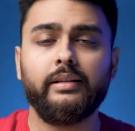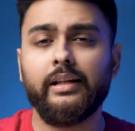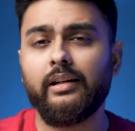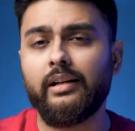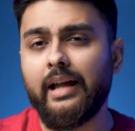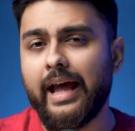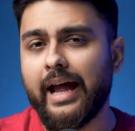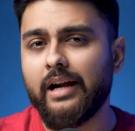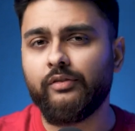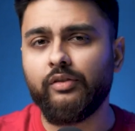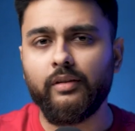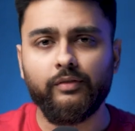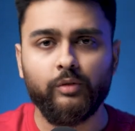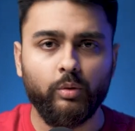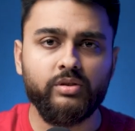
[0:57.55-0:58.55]
There are a
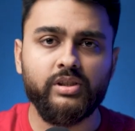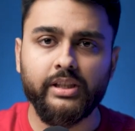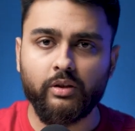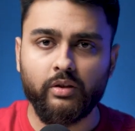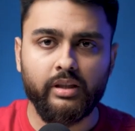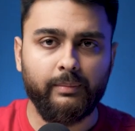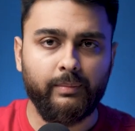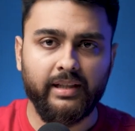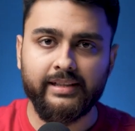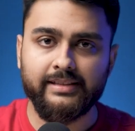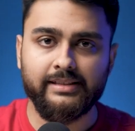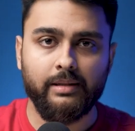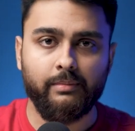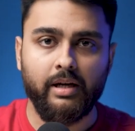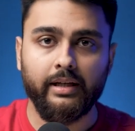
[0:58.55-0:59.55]
handful of known security plugins
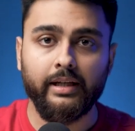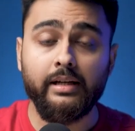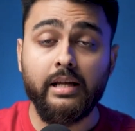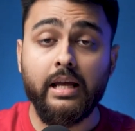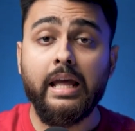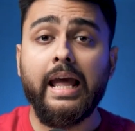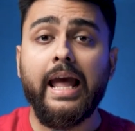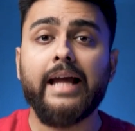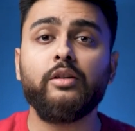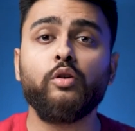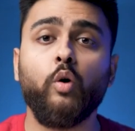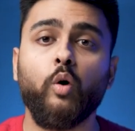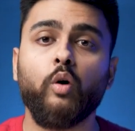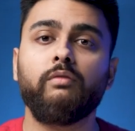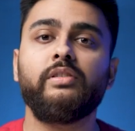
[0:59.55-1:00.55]
in the market, and
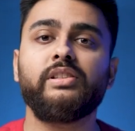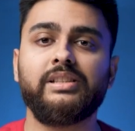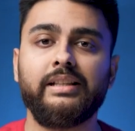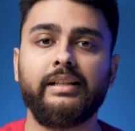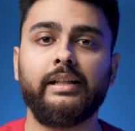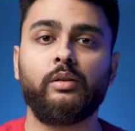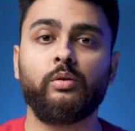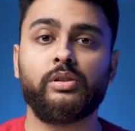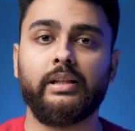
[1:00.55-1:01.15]
you obviously need to